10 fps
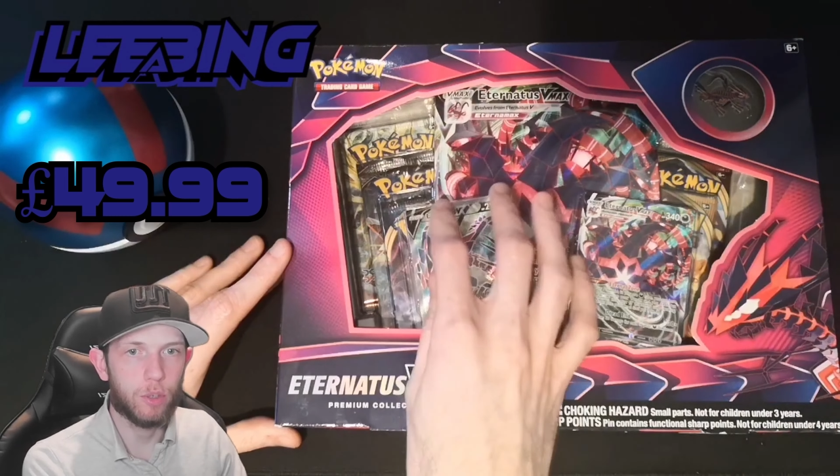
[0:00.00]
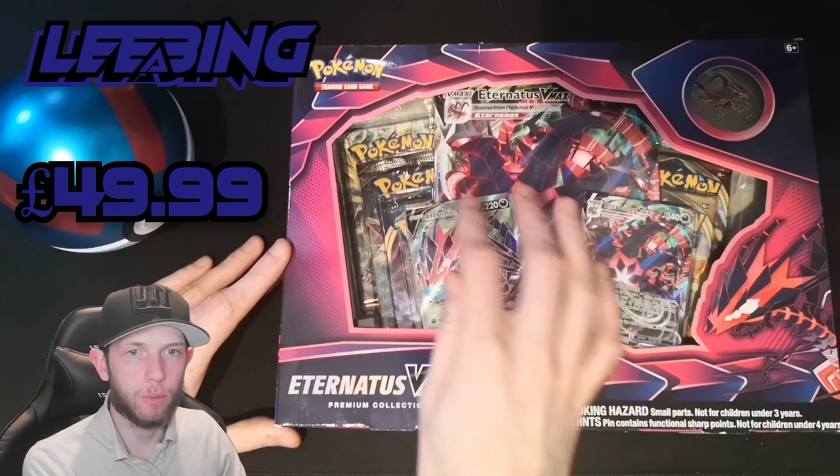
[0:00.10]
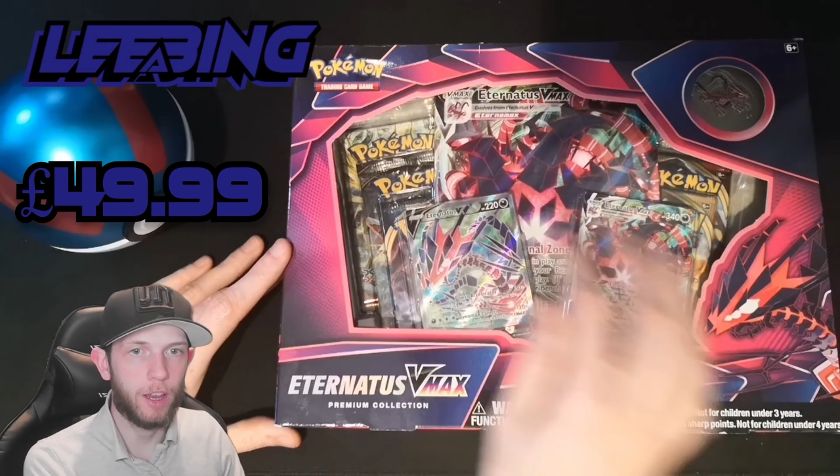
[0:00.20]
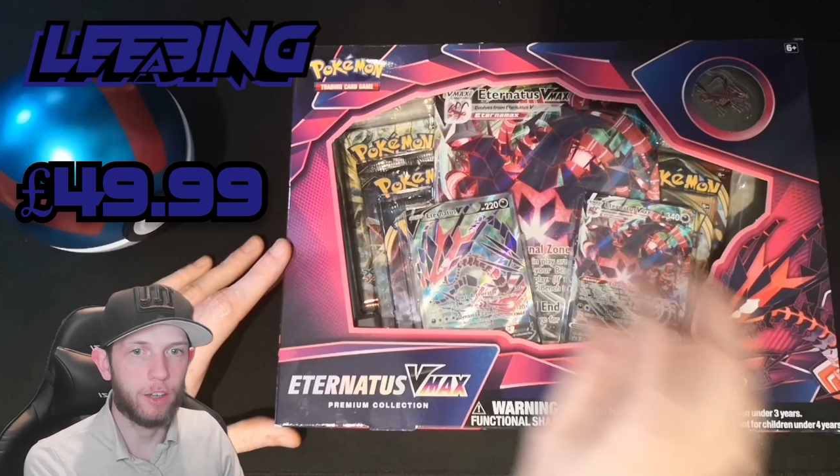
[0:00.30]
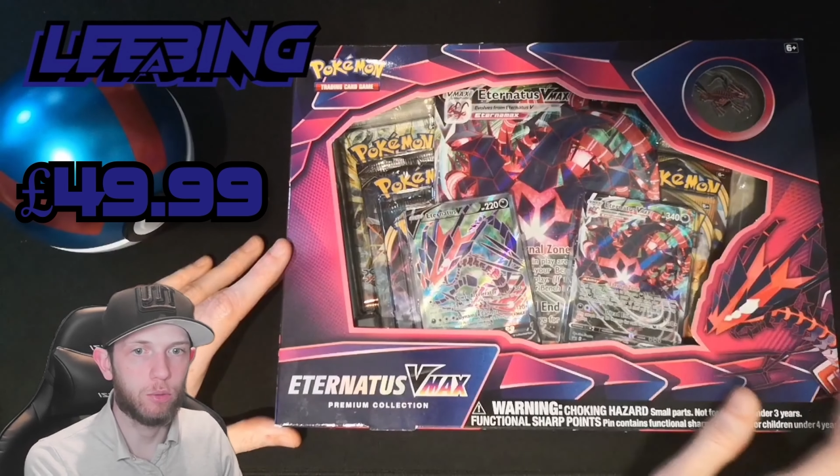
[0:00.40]

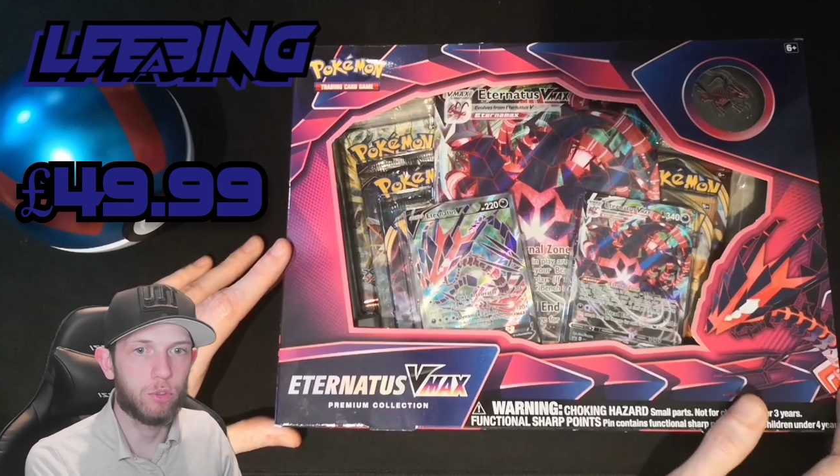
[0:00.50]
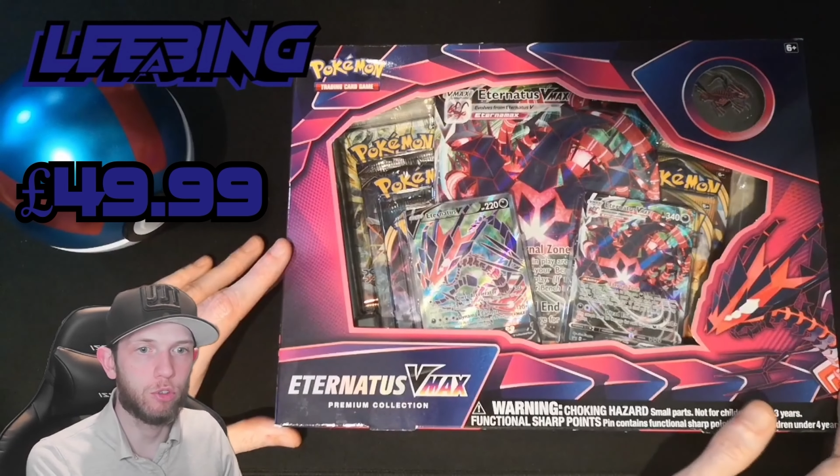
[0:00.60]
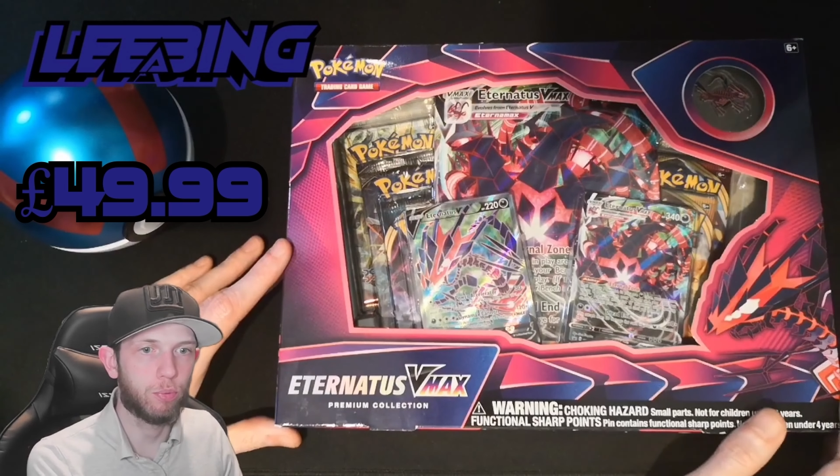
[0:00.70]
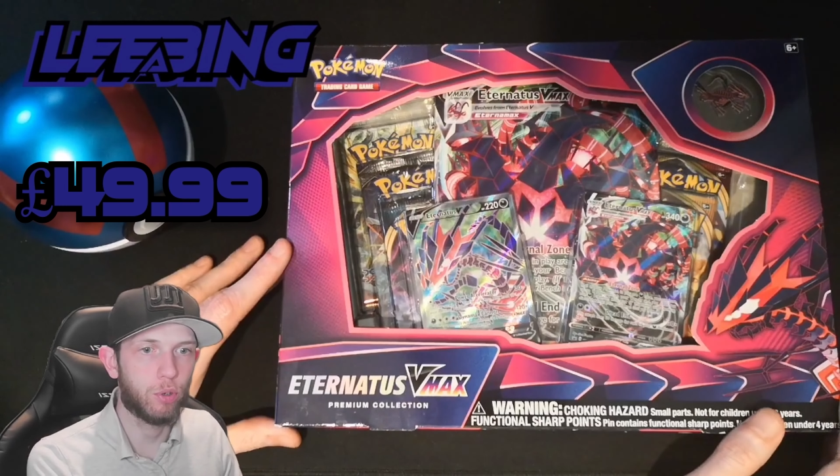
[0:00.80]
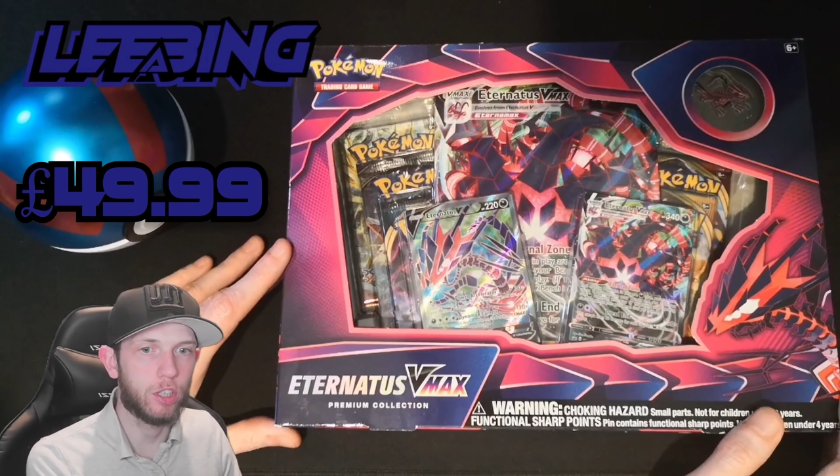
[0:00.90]
packs, which is
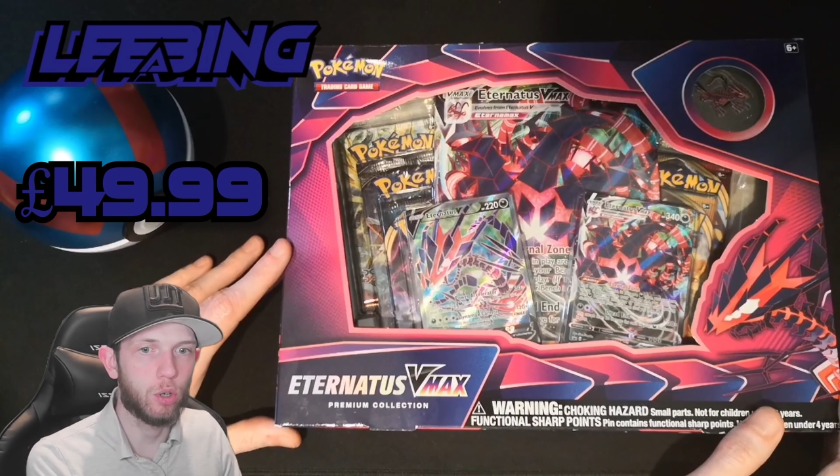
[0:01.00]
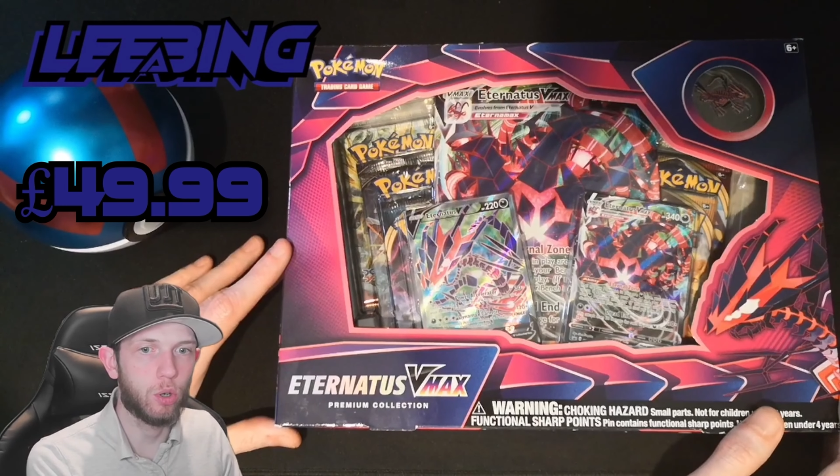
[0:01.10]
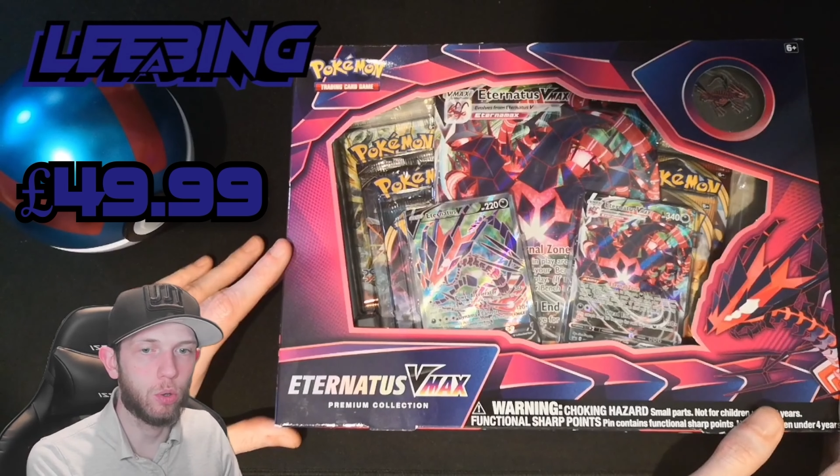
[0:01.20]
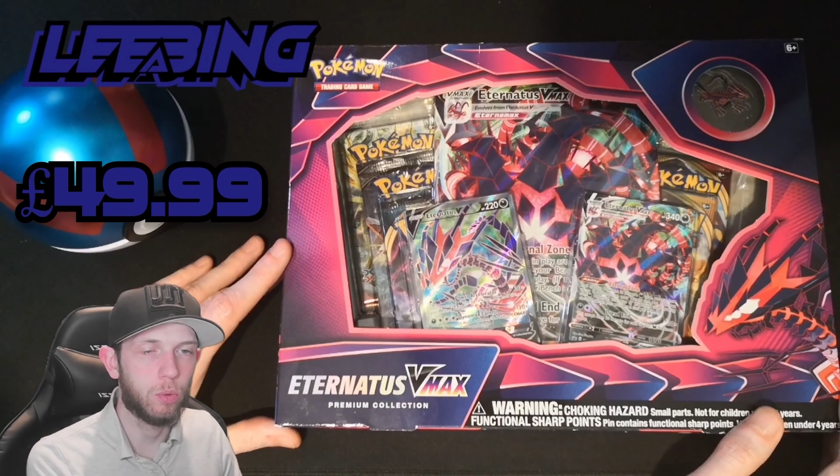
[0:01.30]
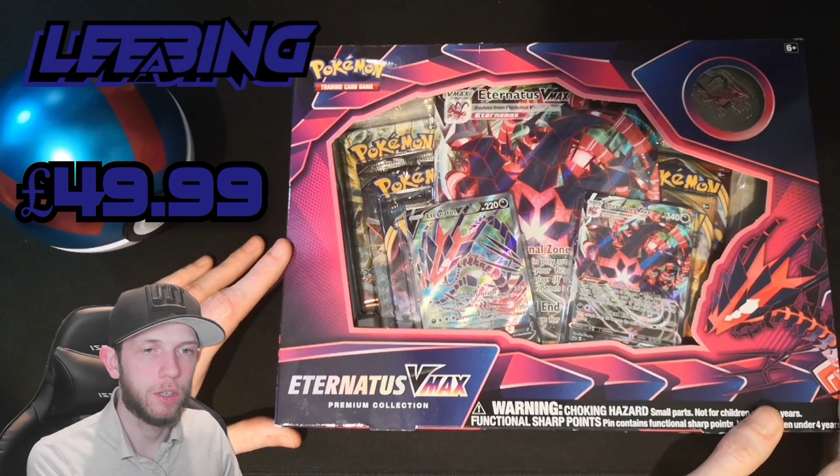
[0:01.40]
pretty
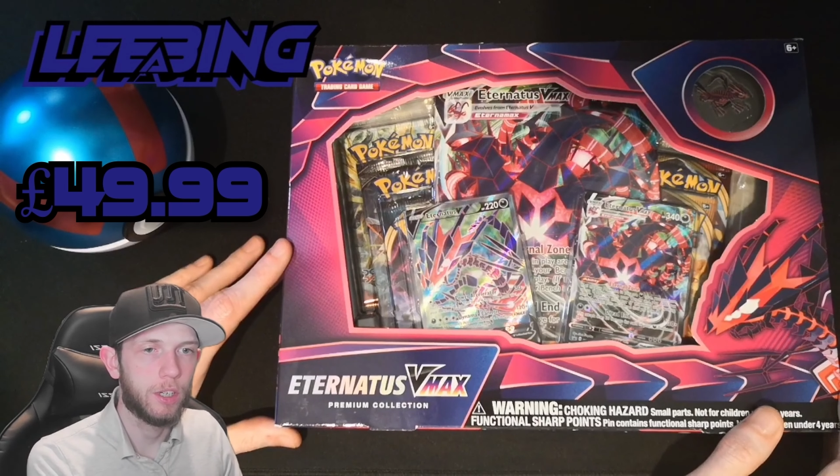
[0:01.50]
cool.